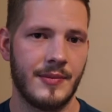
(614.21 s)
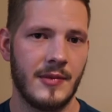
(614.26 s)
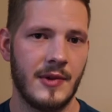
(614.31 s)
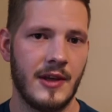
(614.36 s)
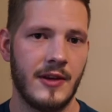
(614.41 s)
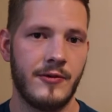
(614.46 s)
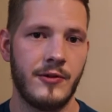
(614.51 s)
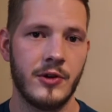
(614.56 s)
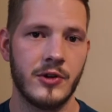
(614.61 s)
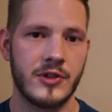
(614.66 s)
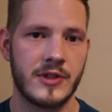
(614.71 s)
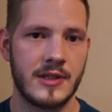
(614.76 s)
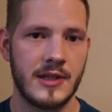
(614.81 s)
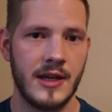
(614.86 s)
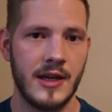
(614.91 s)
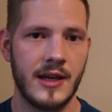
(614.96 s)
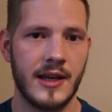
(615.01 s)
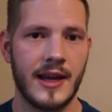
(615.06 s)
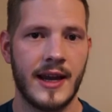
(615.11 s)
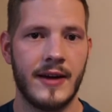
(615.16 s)
If you're
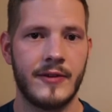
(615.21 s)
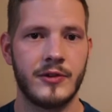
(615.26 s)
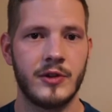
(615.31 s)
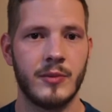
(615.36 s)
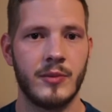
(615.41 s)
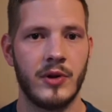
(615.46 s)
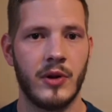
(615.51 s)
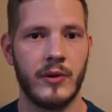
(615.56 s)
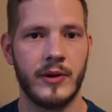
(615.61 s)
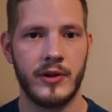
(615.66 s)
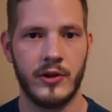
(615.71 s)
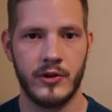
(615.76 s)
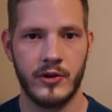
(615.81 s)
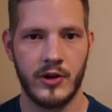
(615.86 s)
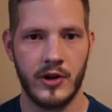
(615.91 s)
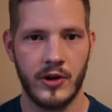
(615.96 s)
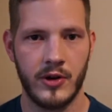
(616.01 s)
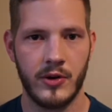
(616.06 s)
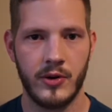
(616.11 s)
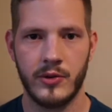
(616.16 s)
sick, after blowing your
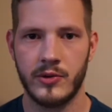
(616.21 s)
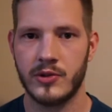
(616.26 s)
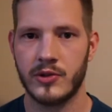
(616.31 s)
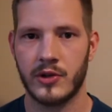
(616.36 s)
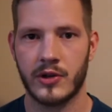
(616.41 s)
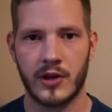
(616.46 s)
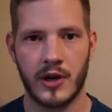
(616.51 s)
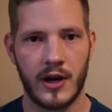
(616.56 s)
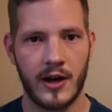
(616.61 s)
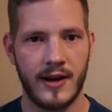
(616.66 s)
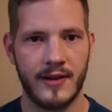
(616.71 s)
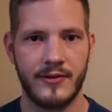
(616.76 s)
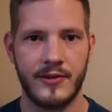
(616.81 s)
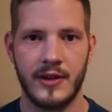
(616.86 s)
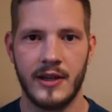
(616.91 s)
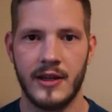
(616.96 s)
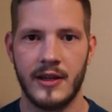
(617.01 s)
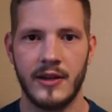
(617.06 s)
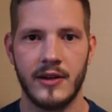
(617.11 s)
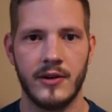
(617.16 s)
nose or
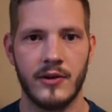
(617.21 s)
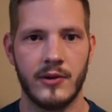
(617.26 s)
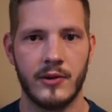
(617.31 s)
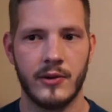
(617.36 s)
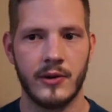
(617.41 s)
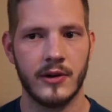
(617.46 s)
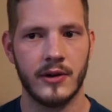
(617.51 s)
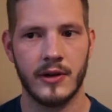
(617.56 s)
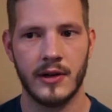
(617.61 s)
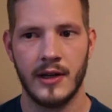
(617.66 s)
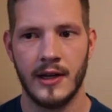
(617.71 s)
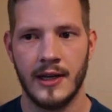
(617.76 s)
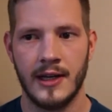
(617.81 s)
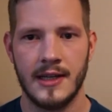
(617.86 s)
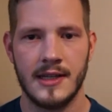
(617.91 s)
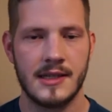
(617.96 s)
coughing or